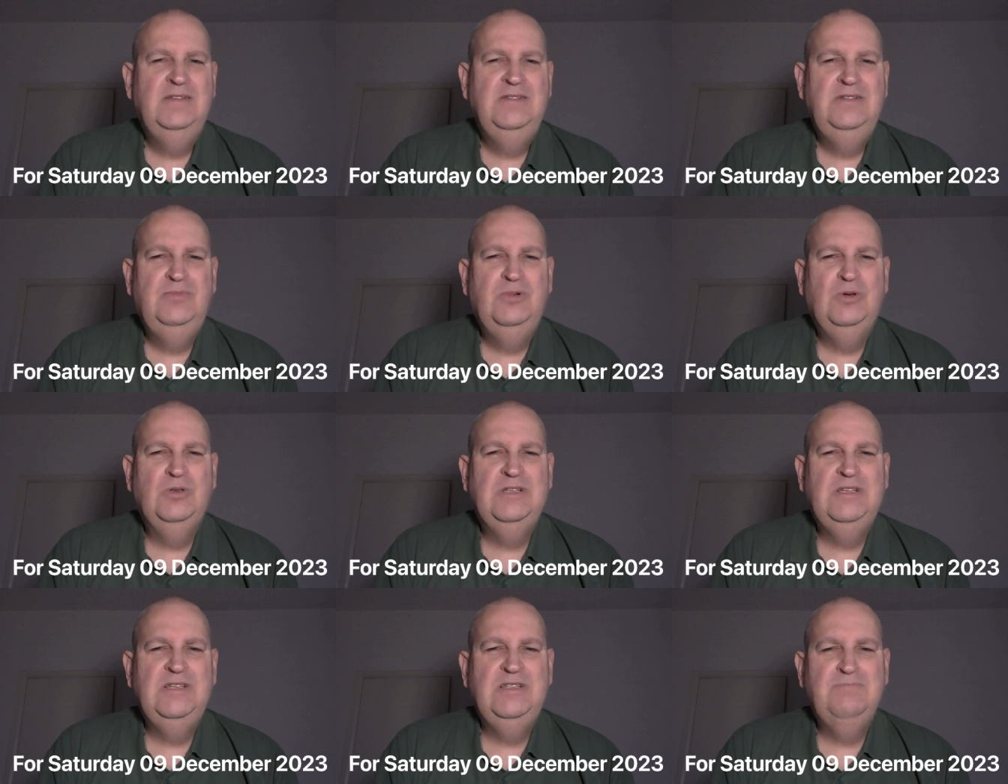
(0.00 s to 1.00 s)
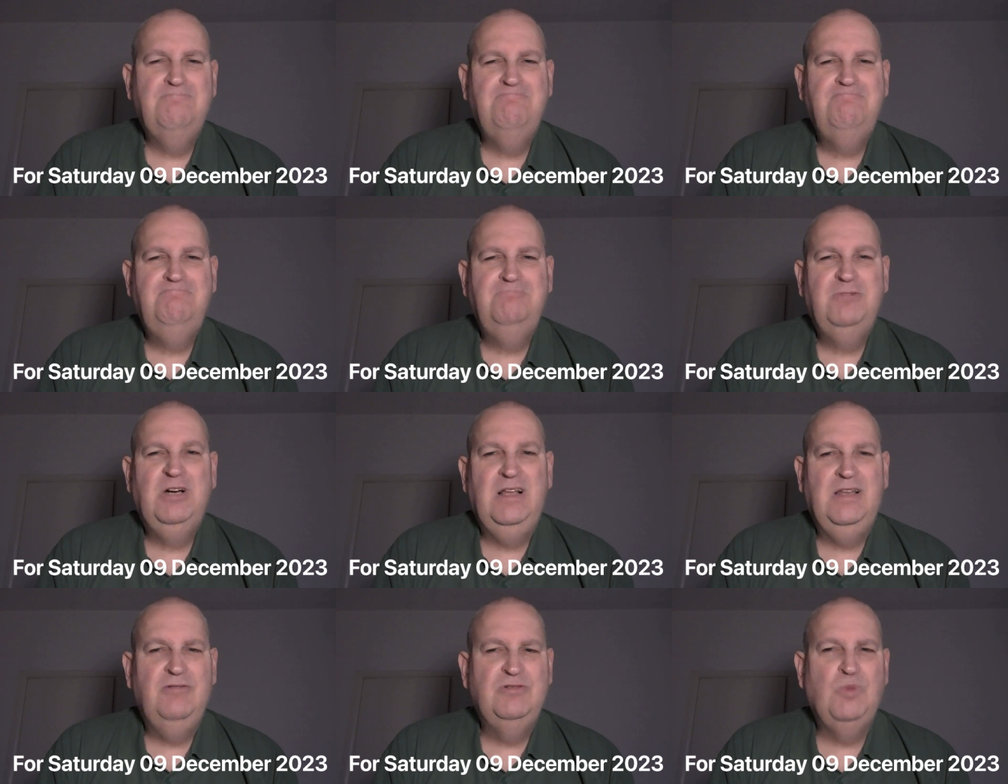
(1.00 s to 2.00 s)
Newport is,
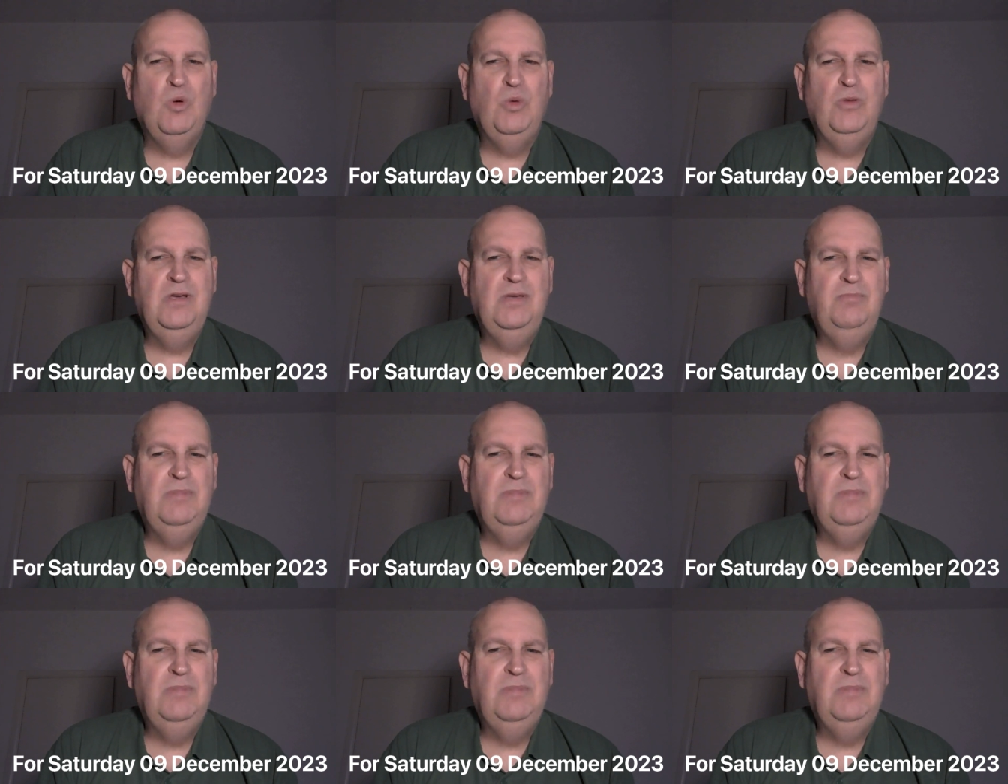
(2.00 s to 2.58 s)
well, I was born there,